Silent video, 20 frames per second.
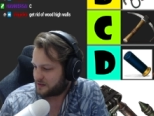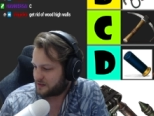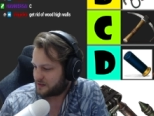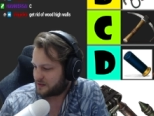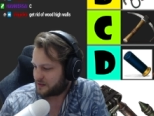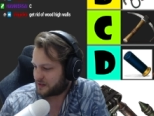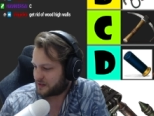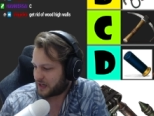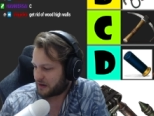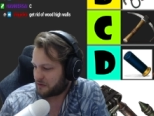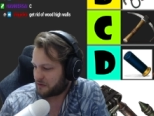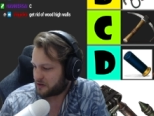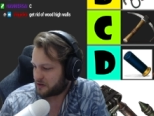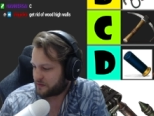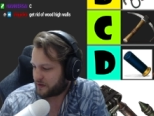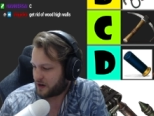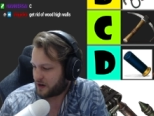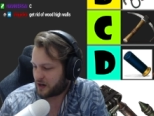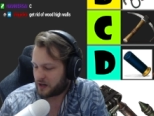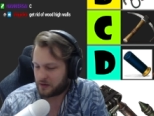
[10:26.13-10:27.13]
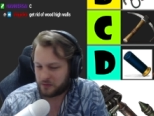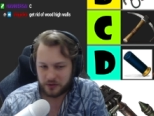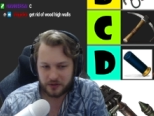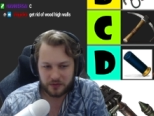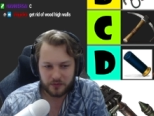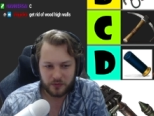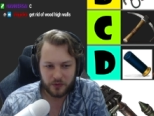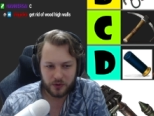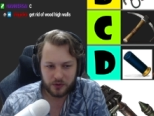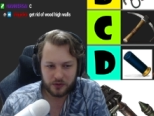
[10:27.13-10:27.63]
Get rid of high
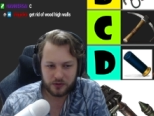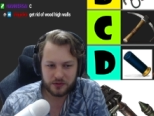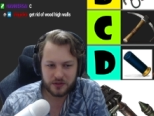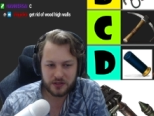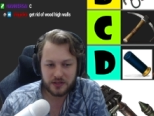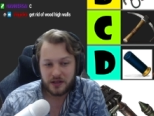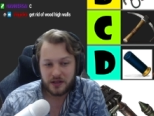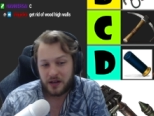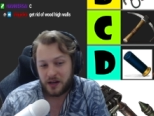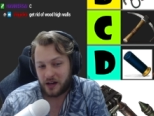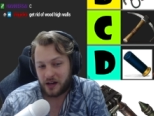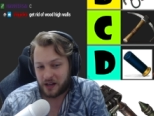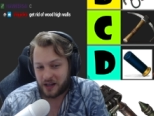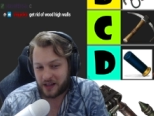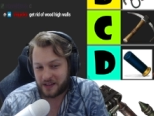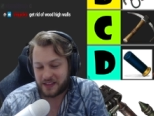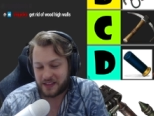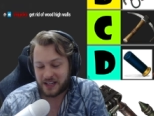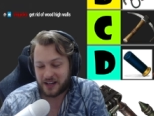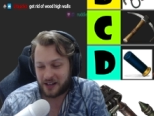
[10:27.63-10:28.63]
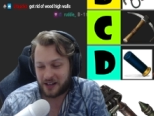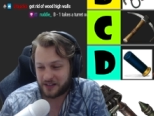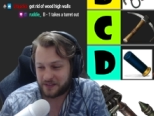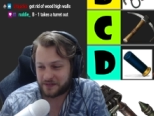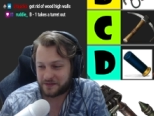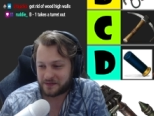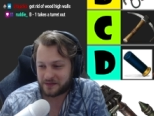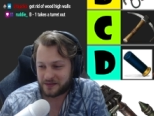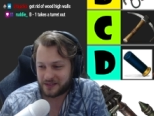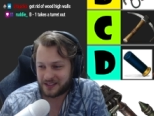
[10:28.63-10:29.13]
wooden walls. They're kind of,